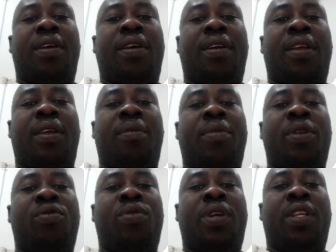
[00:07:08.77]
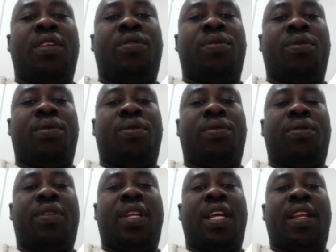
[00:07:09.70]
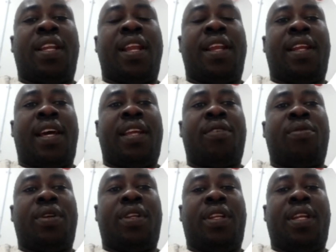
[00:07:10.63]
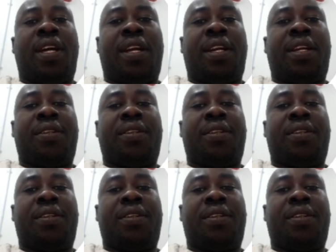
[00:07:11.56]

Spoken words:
in between to 309 Kuwait dinar.